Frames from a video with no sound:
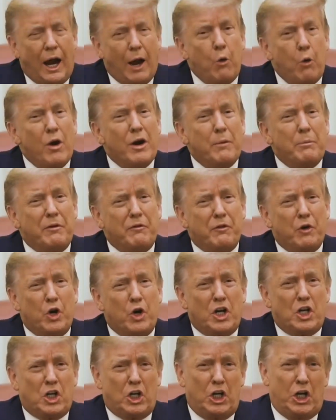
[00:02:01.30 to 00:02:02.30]
I want to be
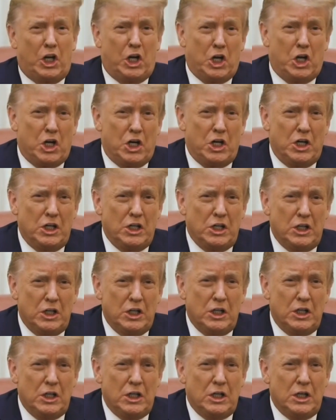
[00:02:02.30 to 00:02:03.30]
very clear.
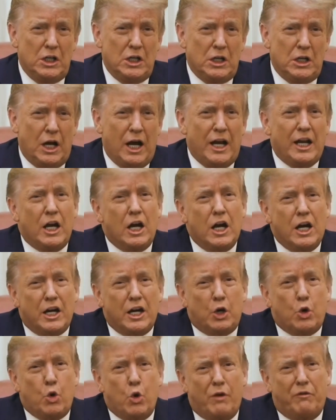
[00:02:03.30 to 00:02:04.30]
I
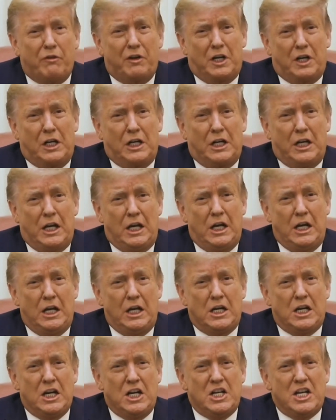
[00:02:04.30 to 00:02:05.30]

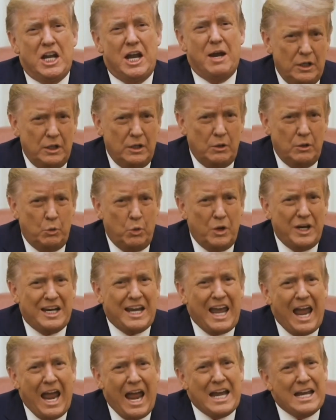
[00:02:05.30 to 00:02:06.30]
unequivocally condemn. We
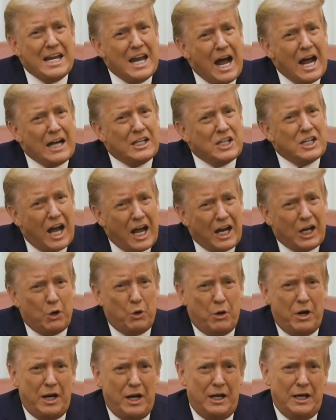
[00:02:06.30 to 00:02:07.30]
cannot
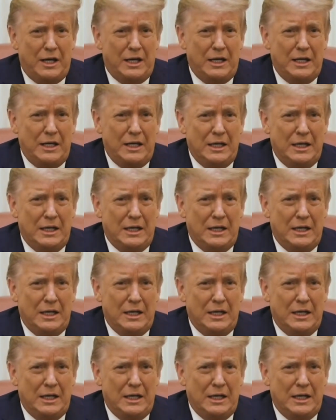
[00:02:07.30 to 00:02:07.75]
tolerate it.